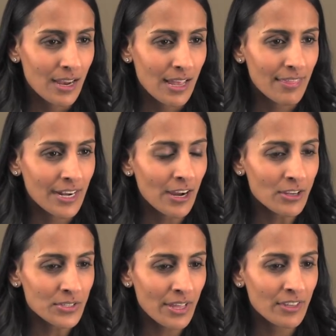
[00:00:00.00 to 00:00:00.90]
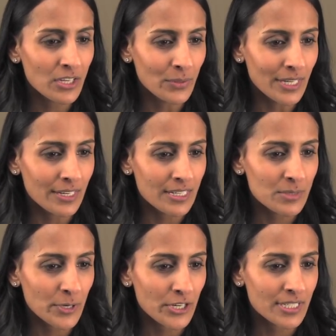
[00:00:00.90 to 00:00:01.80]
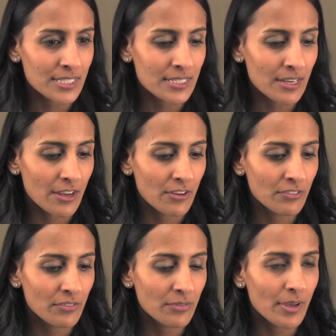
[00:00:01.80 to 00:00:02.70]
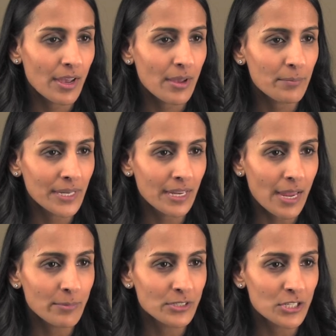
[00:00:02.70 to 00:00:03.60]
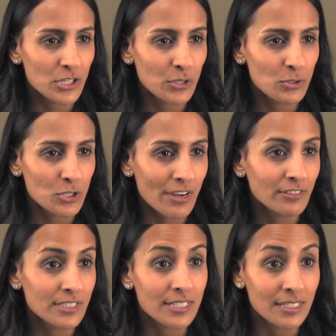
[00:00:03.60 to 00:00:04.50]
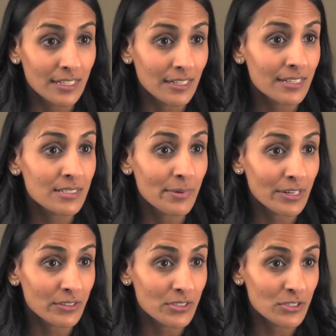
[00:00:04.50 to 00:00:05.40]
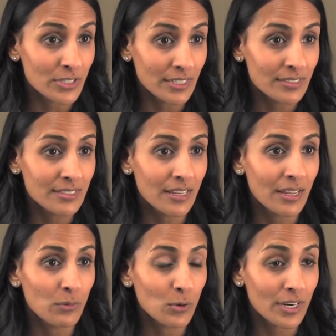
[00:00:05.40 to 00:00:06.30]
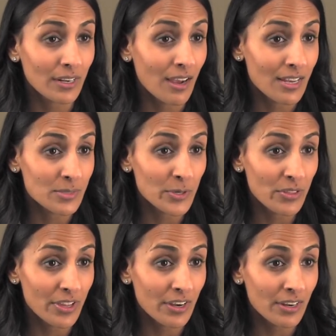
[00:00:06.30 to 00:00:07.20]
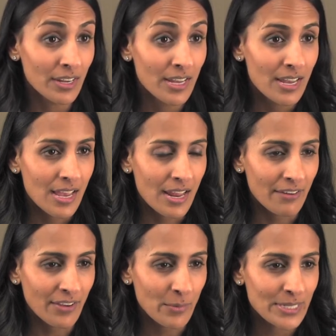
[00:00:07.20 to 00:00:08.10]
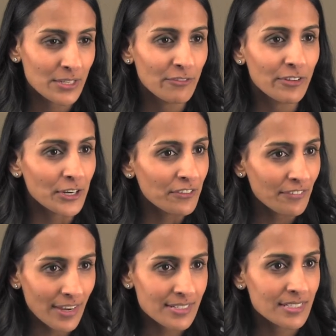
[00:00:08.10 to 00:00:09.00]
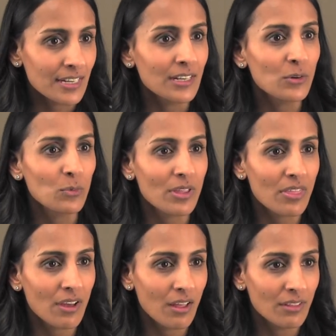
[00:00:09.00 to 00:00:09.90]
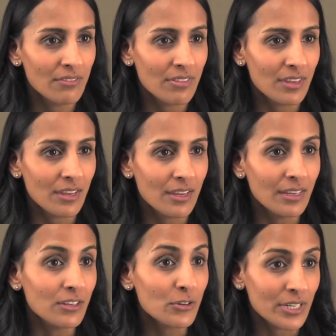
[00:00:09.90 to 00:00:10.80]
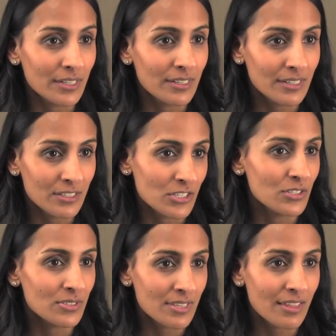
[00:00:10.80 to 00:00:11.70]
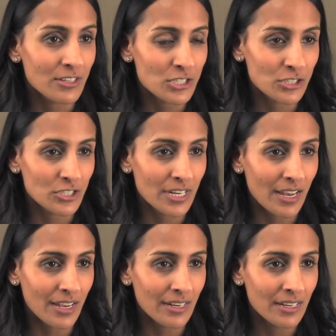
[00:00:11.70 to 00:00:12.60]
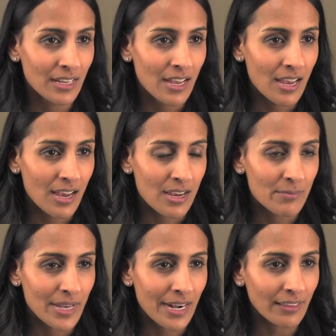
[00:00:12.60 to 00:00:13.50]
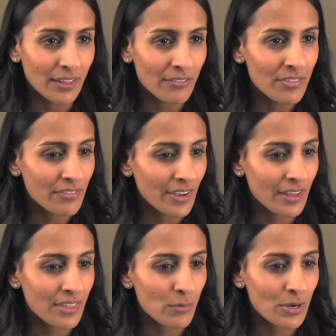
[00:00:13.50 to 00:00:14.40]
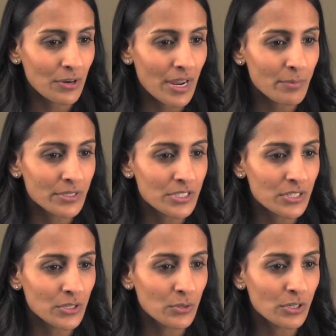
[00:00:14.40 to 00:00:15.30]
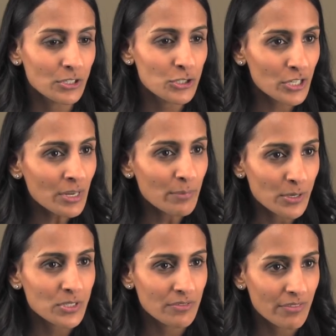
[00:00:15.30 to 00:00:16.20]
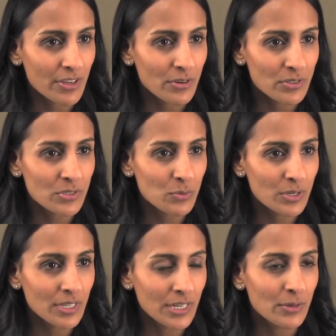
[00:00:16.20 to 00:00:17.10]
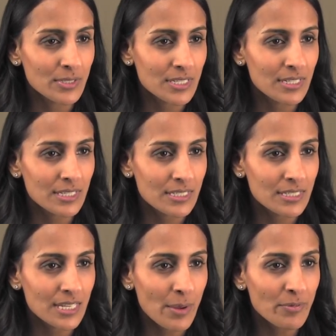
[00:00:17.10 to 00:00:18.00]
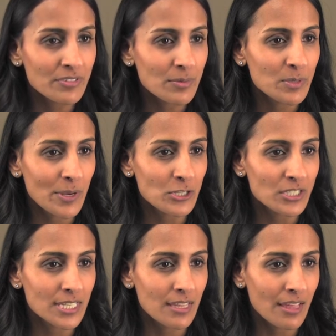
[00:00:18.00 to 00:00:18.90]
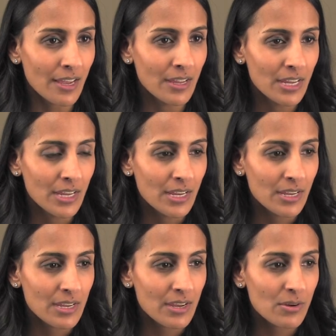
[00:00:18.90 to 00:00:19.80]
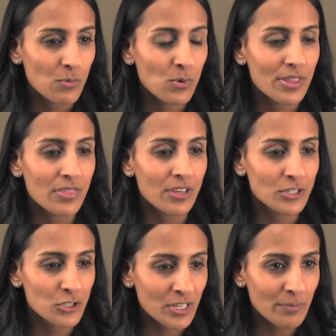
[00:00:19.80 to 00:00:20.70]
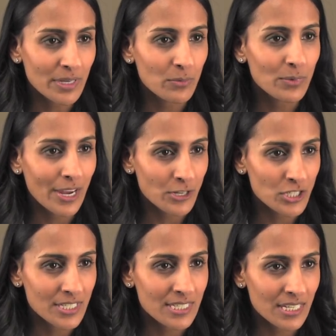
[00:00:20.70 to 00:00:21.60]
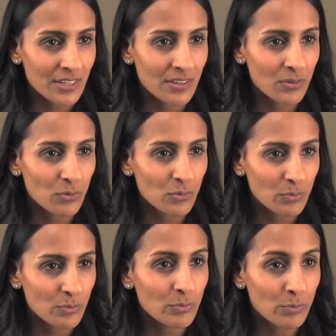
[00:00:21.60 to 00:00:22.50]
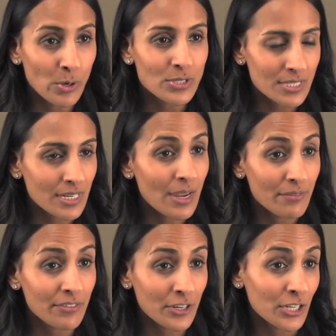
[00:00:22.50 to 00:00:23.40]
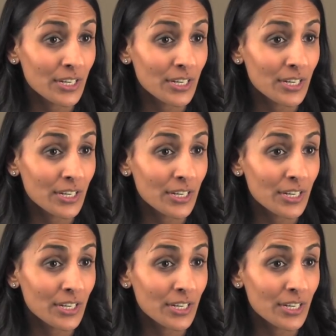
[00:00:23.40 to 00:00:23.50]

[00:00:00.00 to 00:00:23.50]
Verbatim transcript: And then I also had the unique experience of uh, being able to travel to India as a medical student and work in a hospital there. And I found myself very fascinated with all of the endocrine issues that children had. Um, and I love the fact that we were able to treat most of those. We're, you know, it's a, it's a type of subspecialty that with treatment, we actually see most of the time very